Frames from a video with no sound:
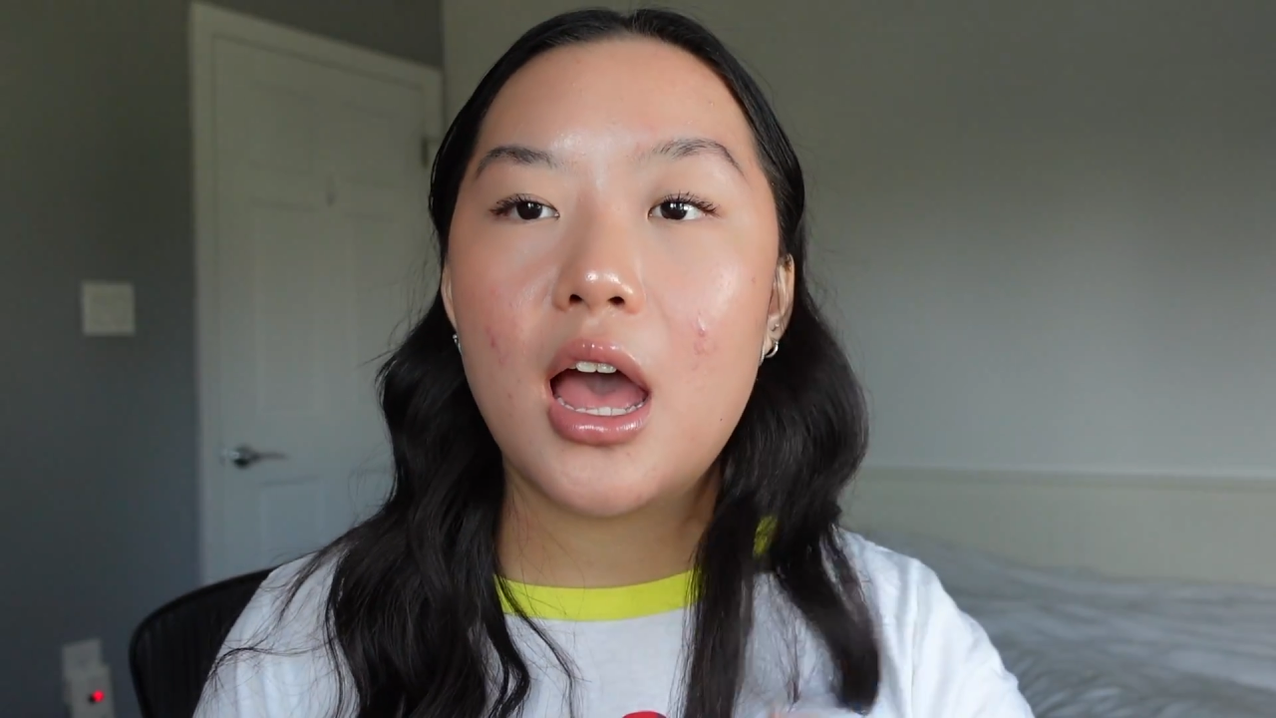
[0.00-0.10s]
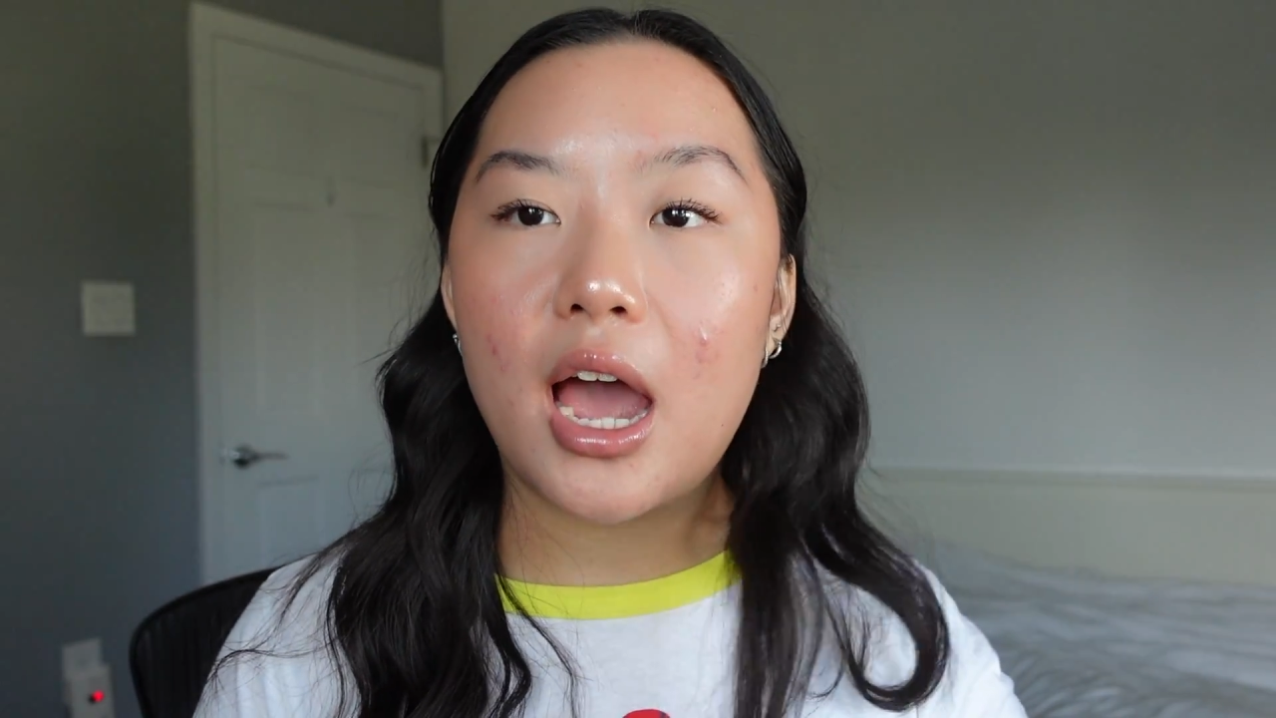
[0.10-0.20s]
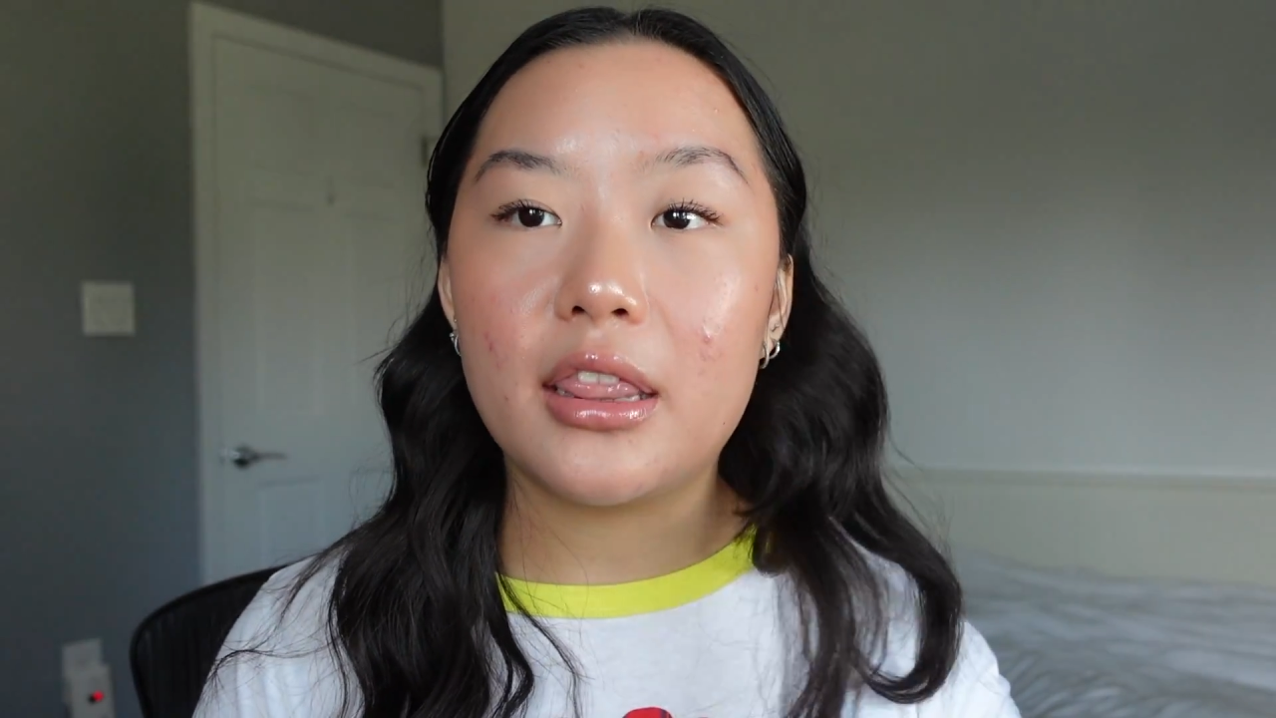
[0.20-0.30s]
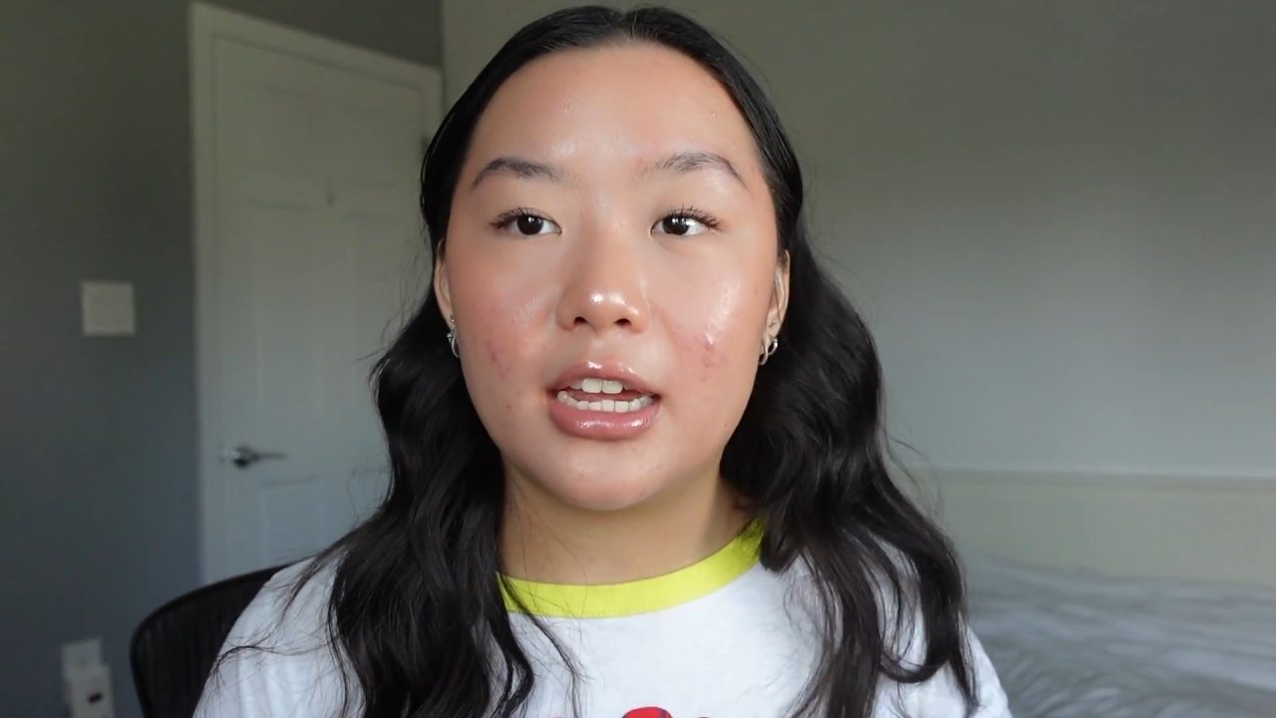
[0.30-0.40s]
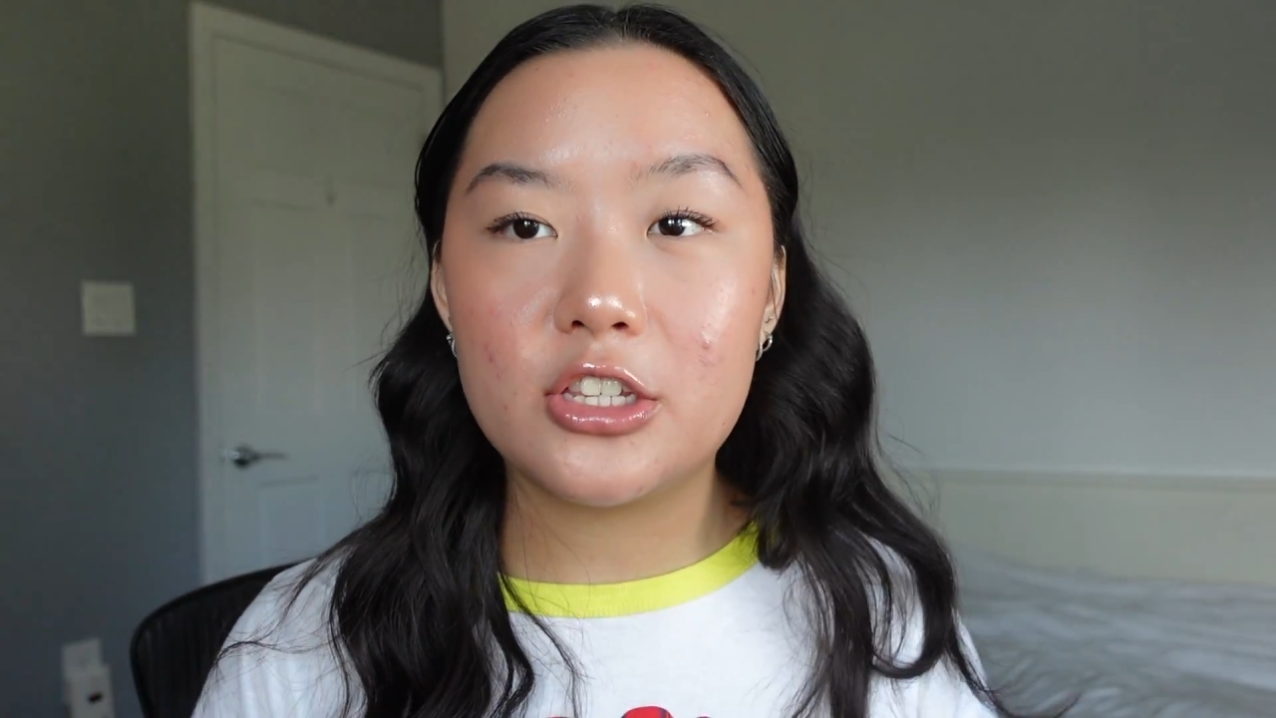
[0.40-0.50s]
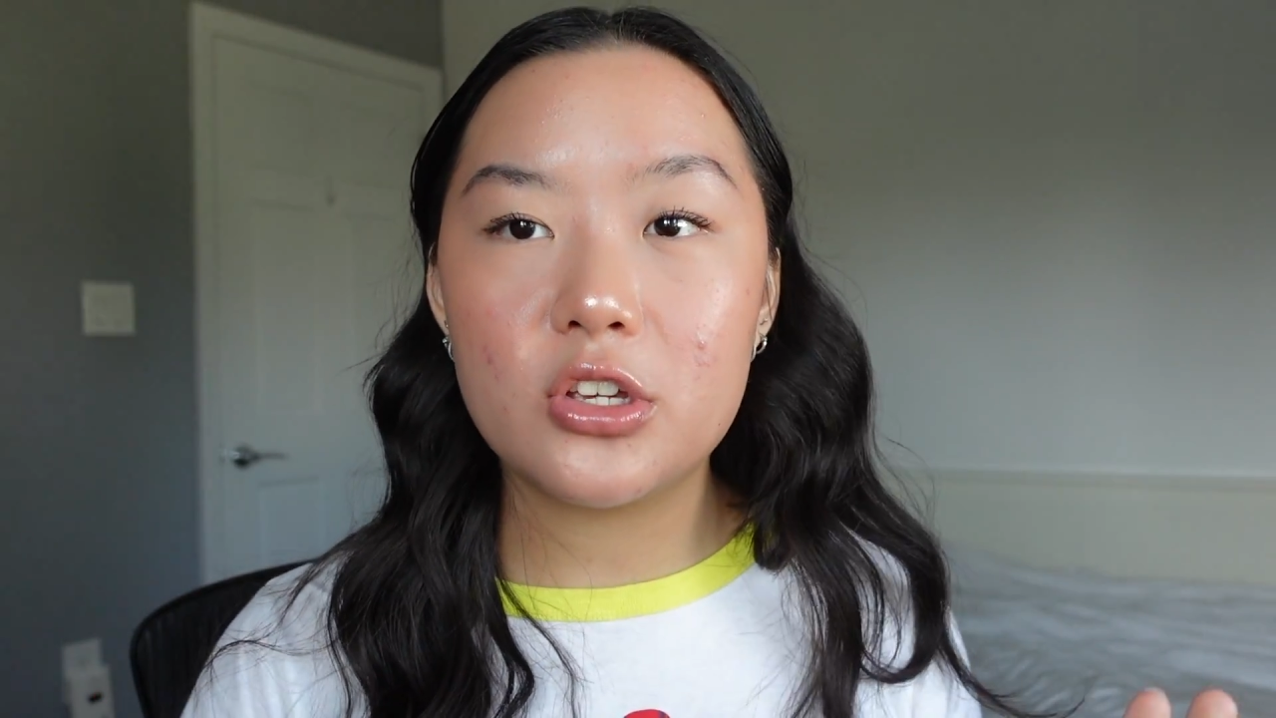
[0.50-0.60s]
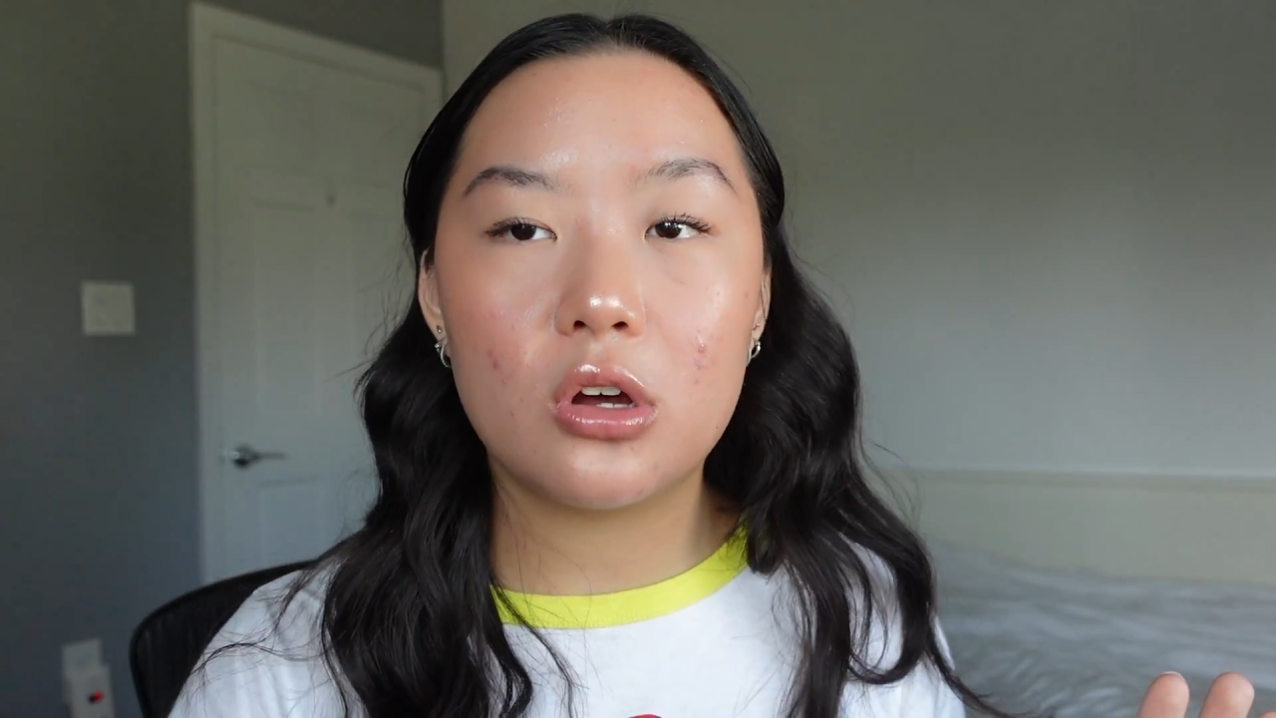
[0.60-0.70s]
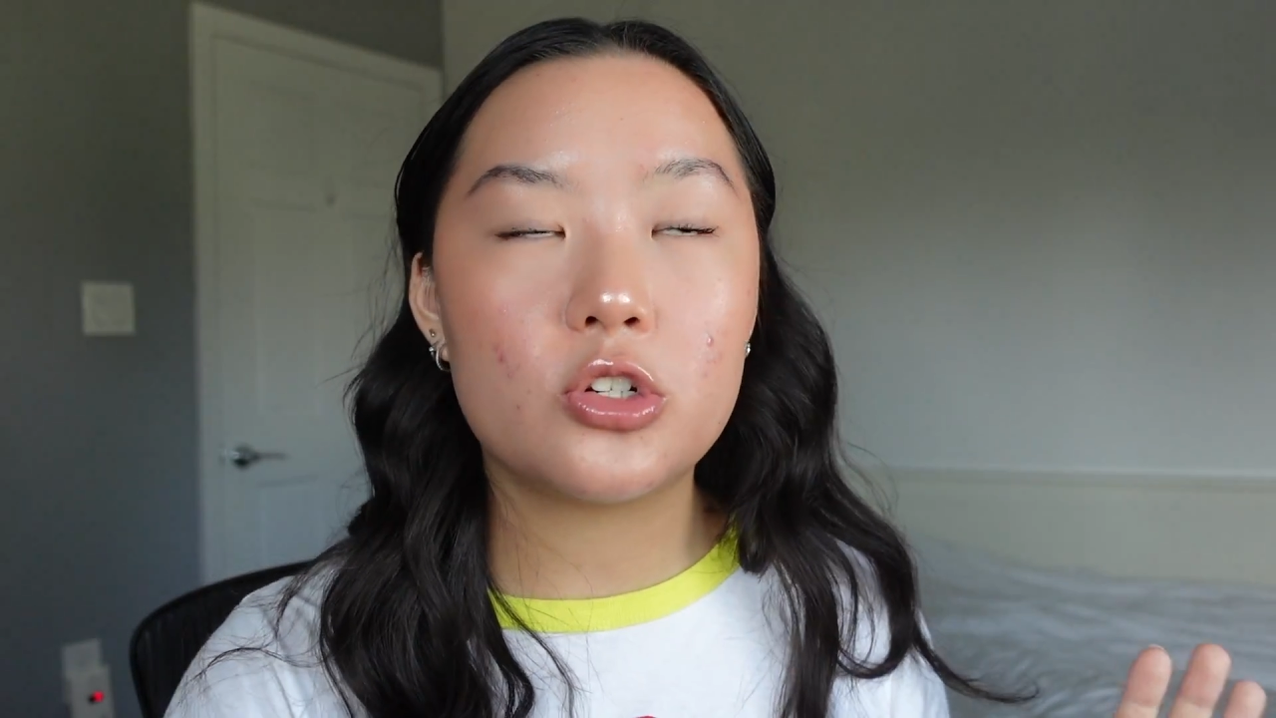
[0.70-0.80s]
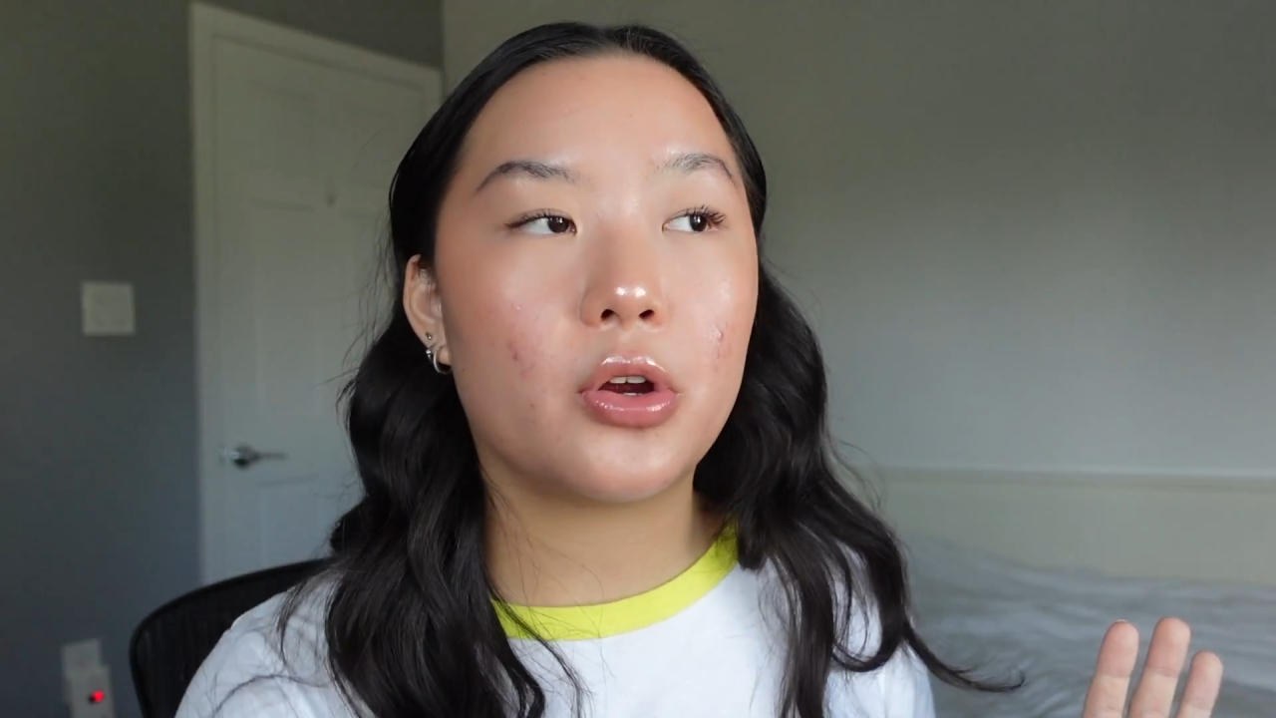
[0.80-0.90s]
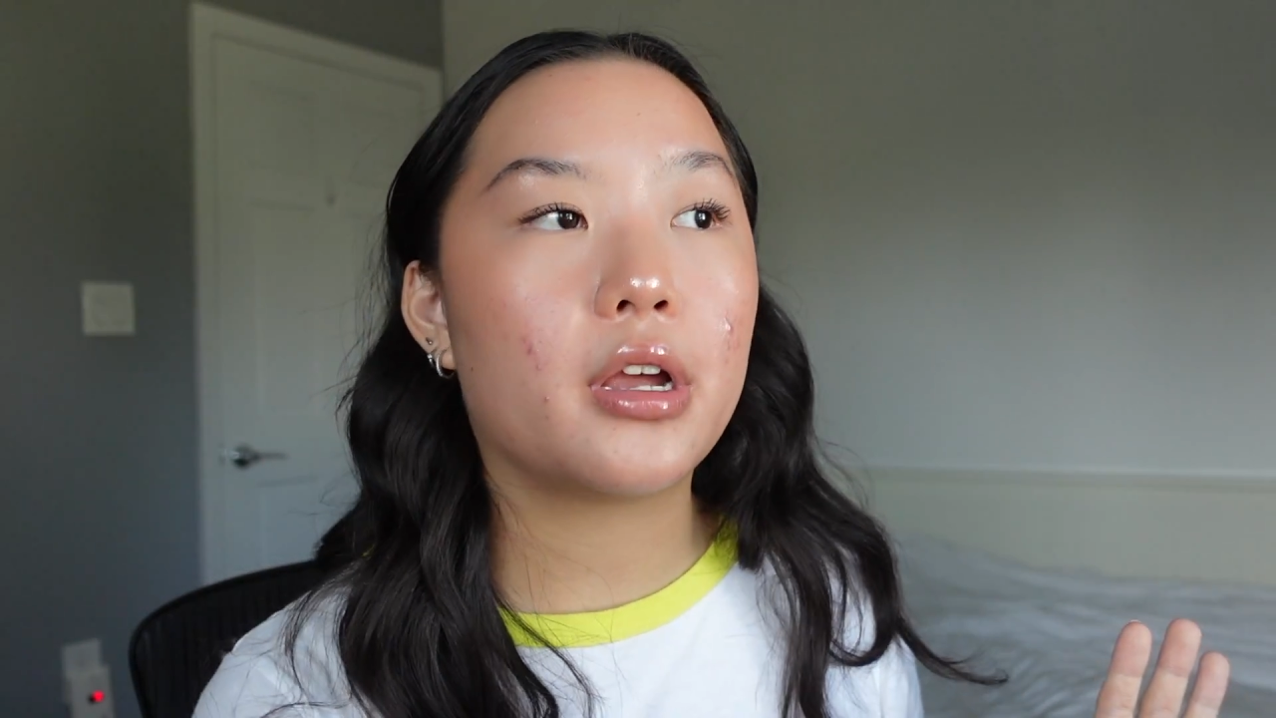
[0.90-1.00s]
I'd like to
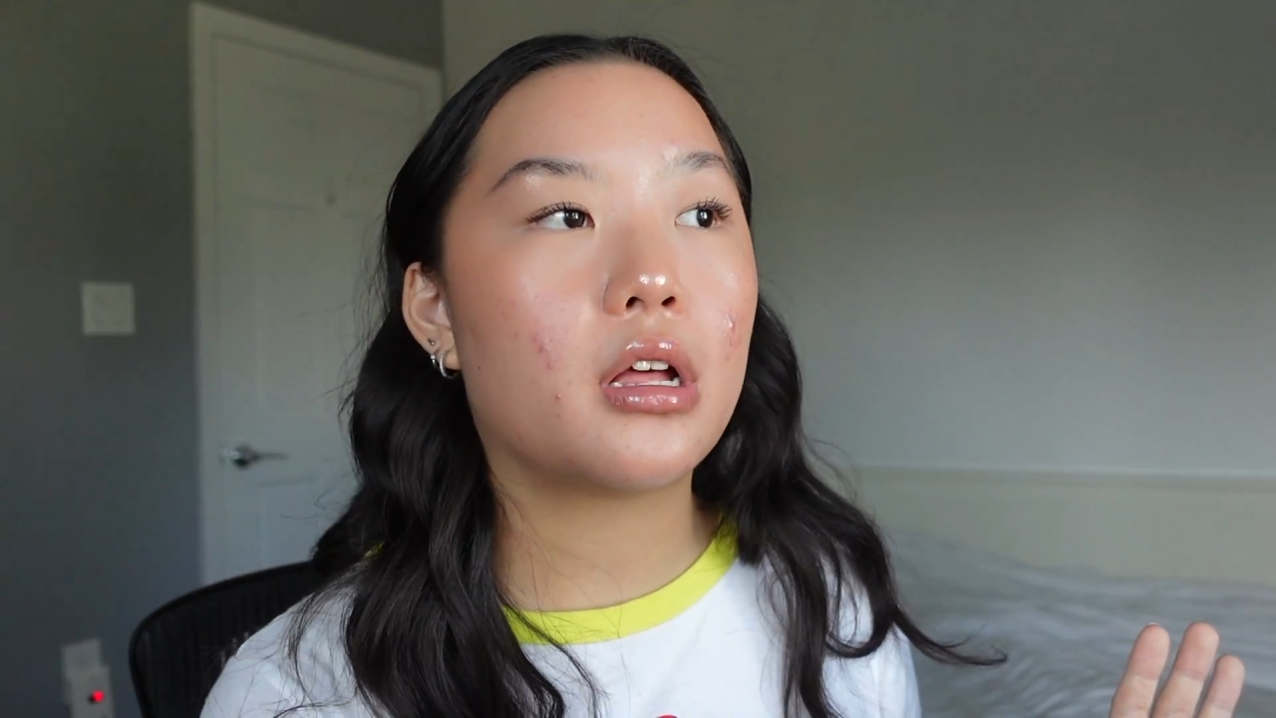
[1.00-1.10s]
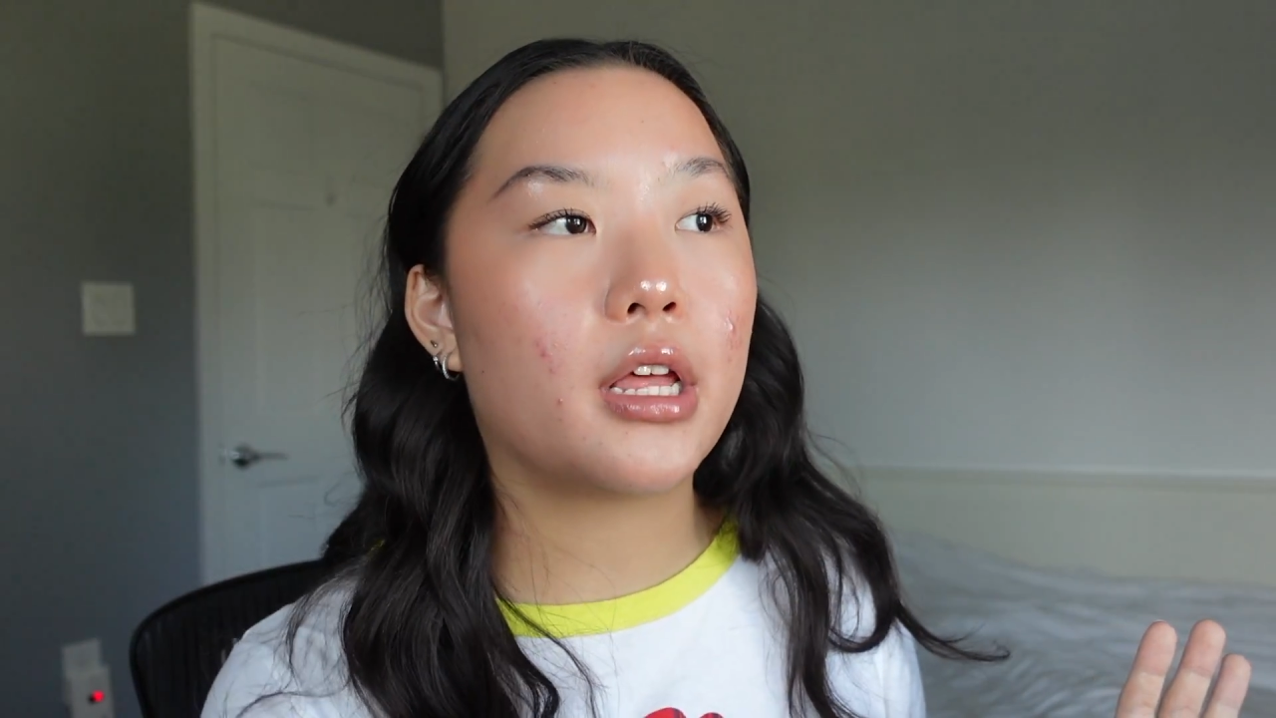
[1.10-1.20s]
go during